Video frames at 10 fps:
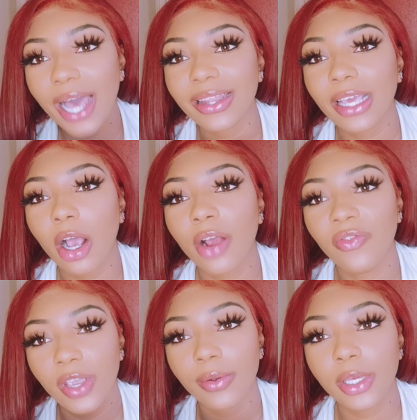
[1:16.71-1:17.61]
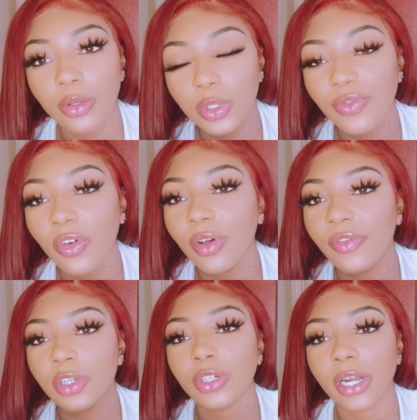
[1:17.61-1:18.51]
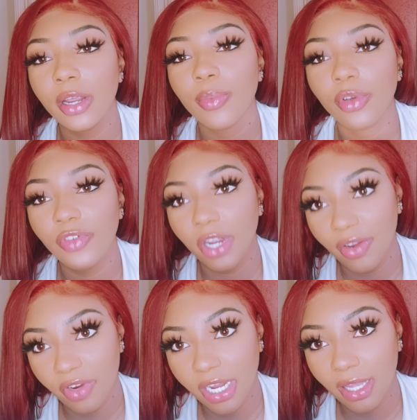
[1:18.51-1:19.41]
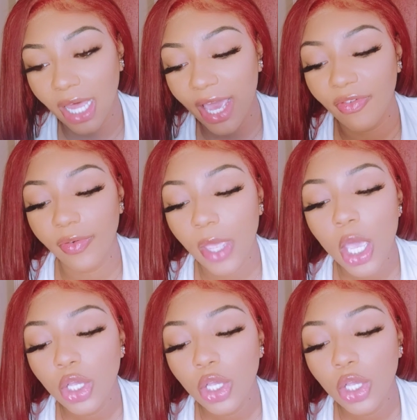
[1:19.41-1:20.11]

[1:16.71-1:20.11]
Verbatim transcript: I think are very useful if you're trying to improve your everyday life.